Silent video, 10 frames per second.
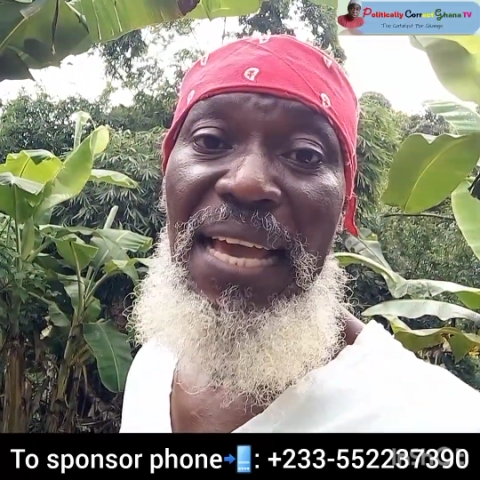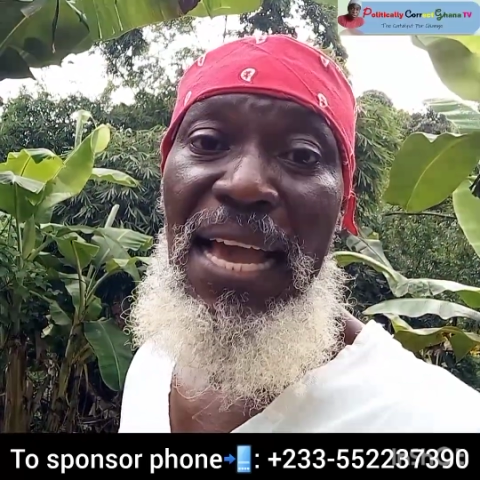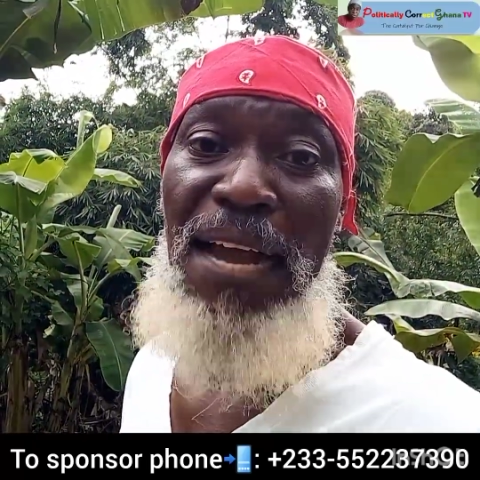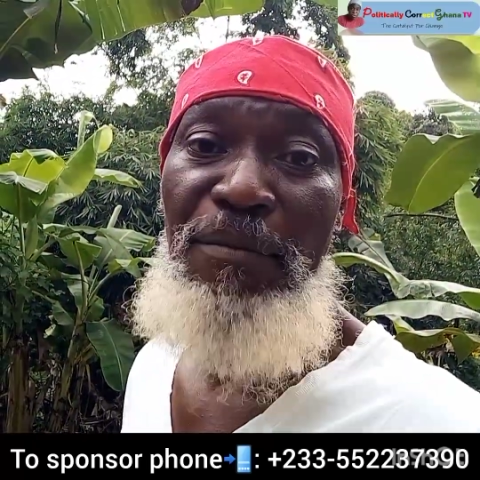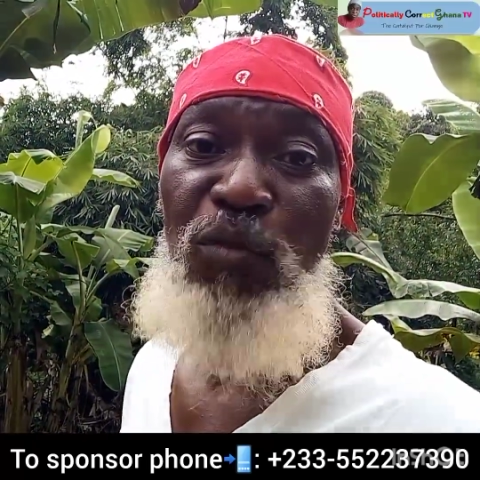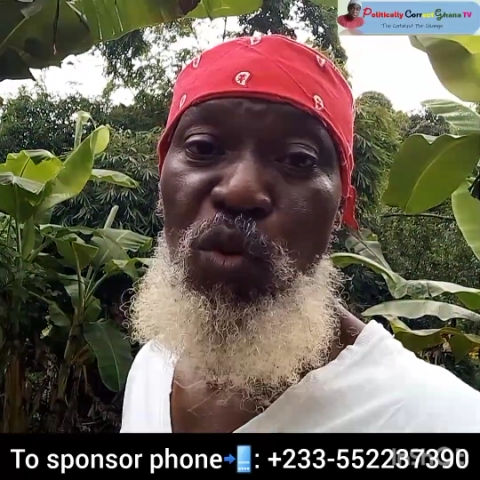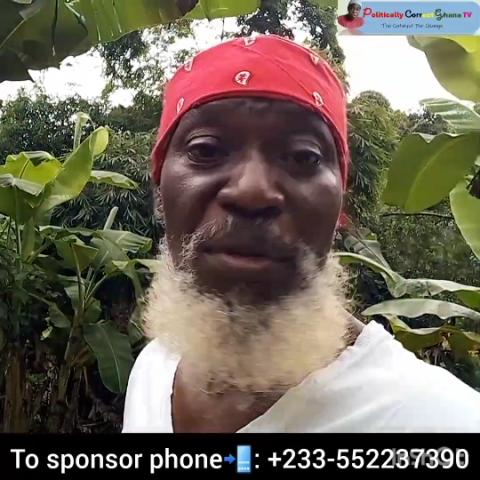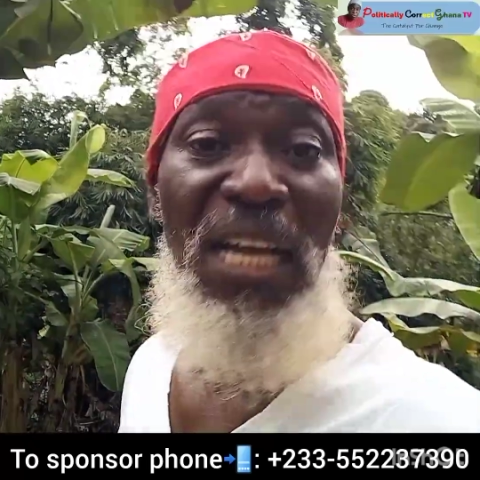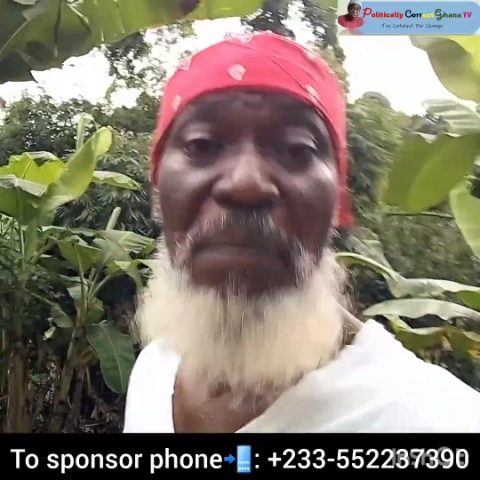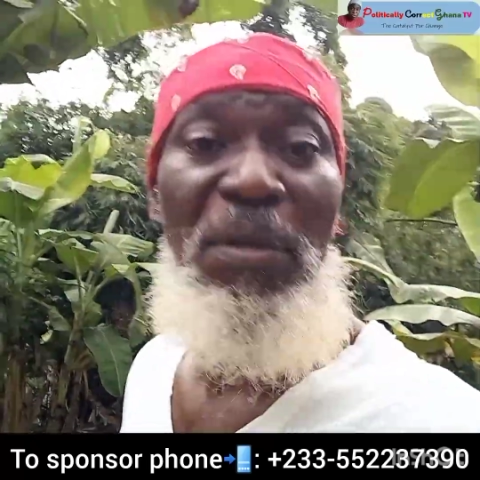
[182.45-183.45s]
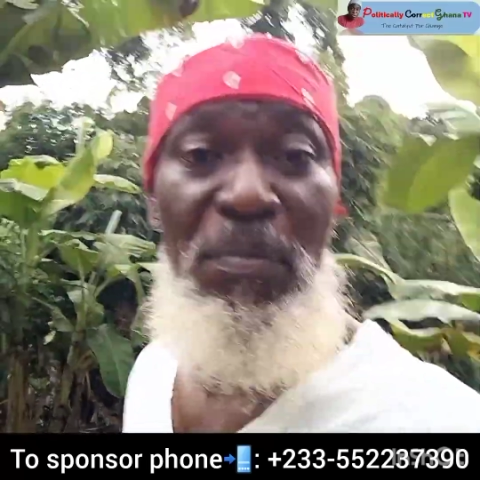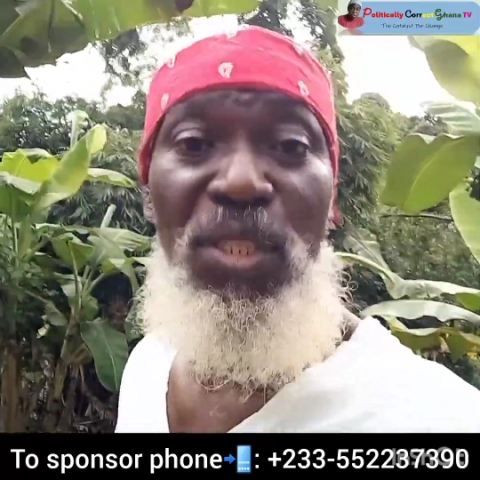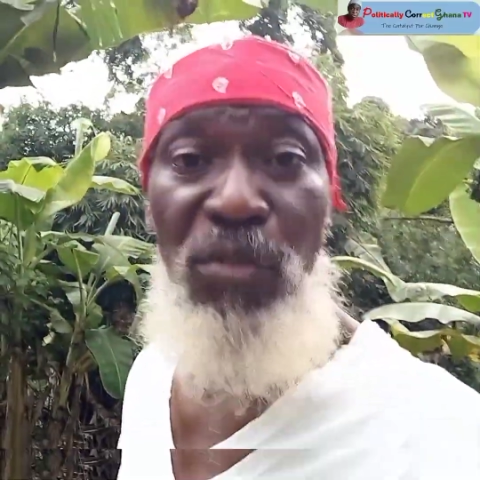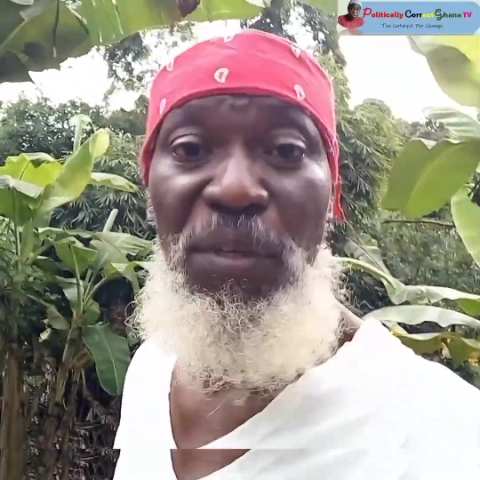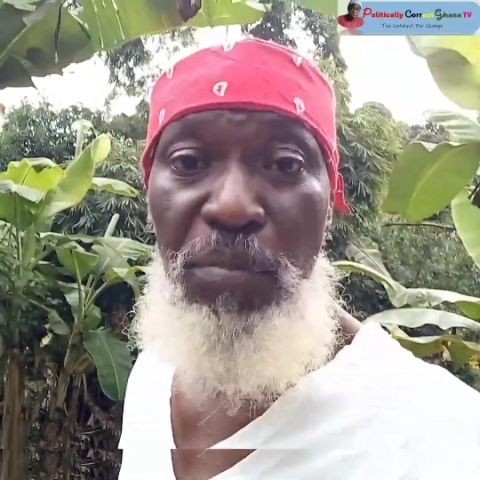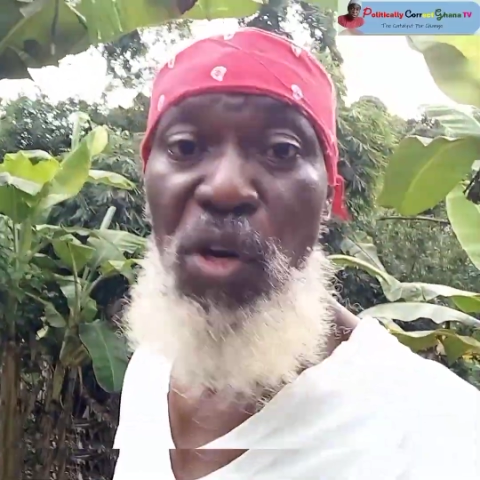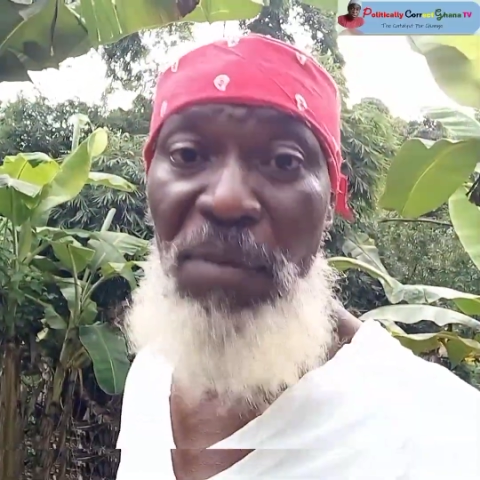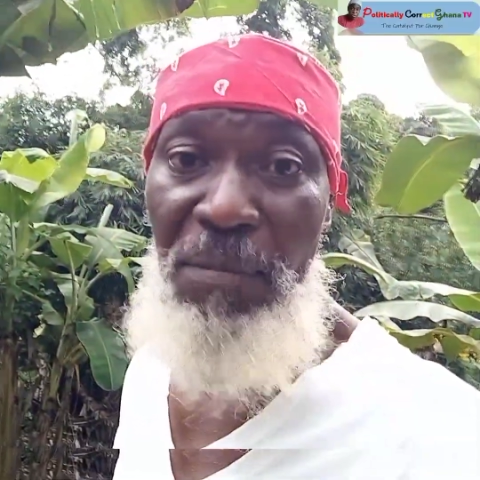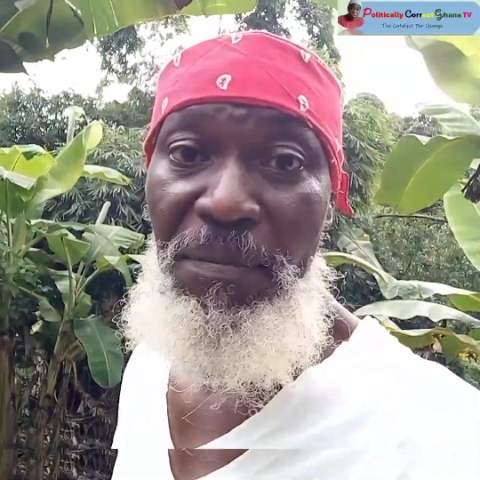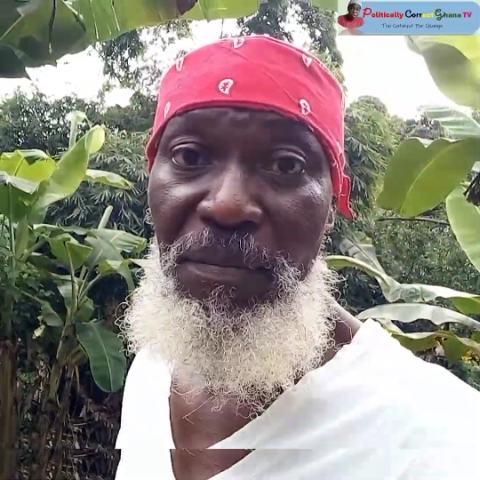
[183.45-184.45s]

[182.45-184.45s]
will become a bit of a problem.